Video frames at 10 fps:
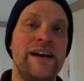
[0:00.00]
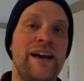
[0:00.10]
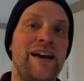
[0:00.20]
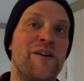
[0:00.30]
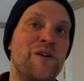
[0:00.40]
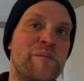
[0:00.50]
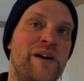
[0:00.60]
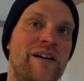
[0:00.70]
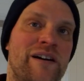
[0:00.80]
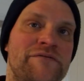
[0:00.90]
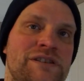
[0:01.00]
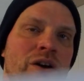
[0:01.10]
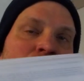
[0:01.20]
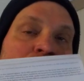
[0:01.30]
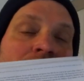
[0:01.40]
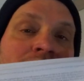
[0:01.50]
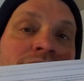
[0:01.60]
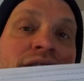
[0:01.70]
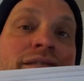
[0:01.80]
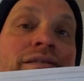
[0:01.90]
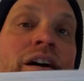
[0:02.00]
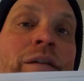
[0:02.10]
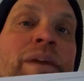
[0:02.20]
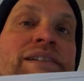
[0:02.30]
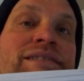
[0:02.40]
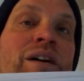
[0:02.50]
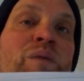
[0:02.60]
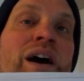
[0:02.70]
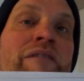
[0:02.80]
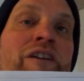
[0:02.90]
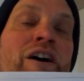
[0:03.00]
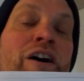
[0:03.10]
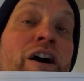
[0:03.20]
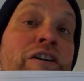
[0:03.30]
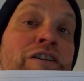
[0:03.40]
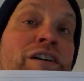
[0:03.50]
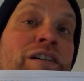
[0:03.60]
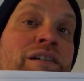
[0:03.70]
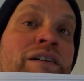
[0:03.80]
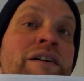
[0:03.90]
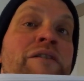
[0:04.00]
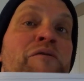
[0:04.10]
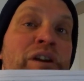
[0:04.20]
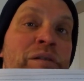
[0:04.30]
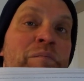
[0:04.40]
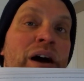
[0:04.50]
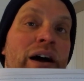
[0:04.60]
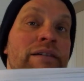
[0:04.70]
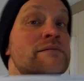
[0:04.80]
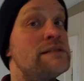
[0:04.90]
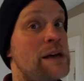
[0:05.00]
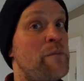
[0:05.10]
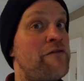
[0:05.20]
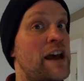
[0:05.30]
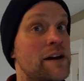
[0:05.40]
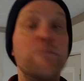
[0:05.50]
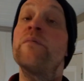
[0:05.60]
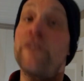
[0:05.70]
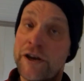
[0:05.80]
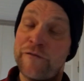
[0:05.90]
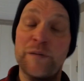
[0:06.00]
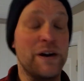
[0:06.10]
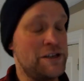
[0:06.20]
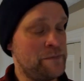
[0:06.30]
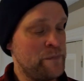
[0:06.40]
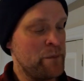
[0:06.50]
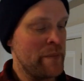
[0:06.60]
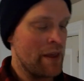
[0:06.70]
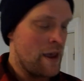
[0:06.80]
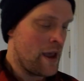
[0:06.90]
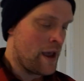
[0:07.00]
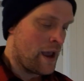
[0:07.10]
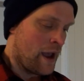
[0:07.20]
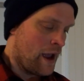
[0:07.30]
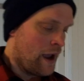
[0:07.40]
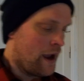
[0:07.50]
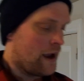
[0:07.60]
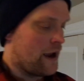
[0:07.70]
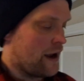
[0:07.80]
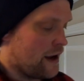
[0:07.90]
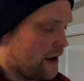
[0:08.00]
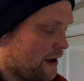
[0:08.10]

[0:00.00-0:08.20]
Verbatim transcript: uh, all the paragraphs. So we're just on the back side, we have an article written by Sam Fay. Thank you very much. Uh,